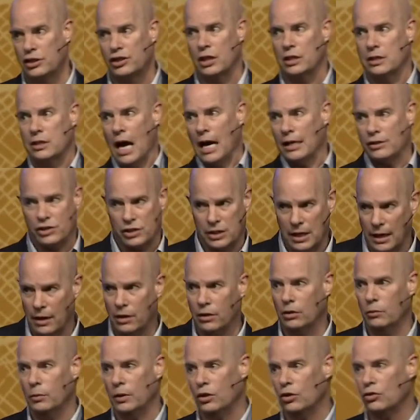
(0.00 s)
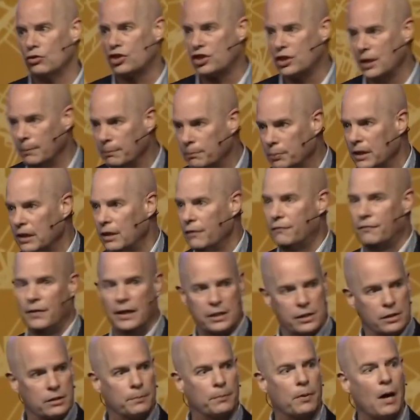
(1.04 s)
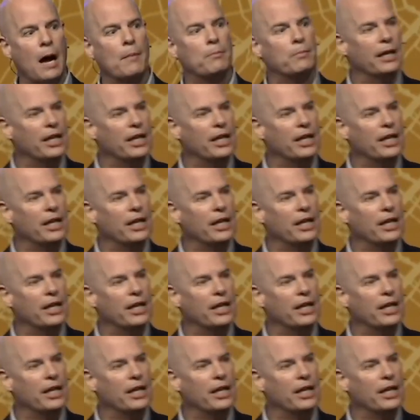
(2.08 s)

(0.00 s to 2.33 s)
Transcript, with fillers: she's not sharing with you simply to fix the problem.